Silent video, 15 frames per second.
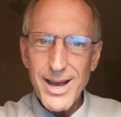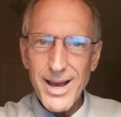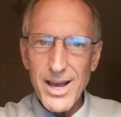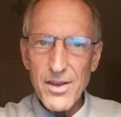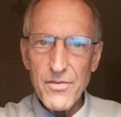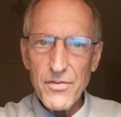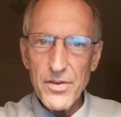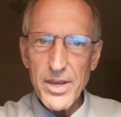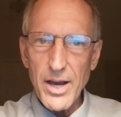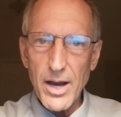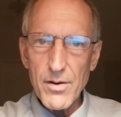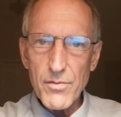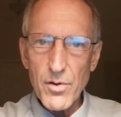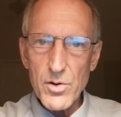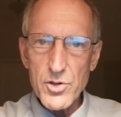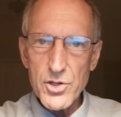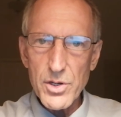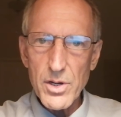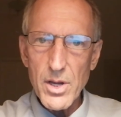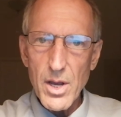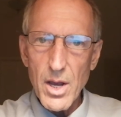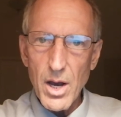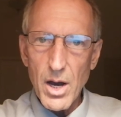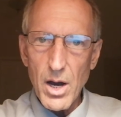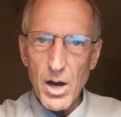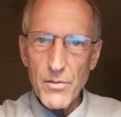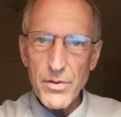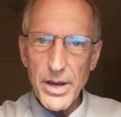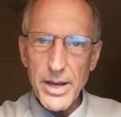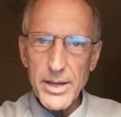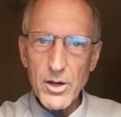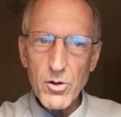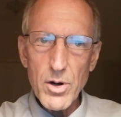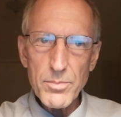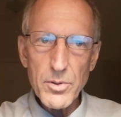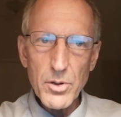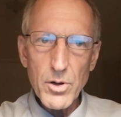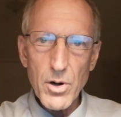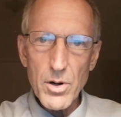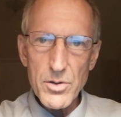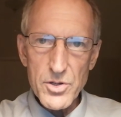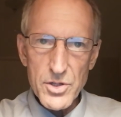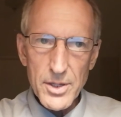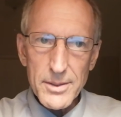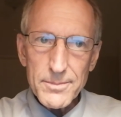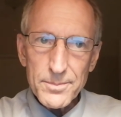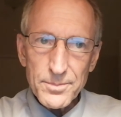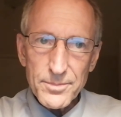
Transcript: a fiat version of a cryptocurrency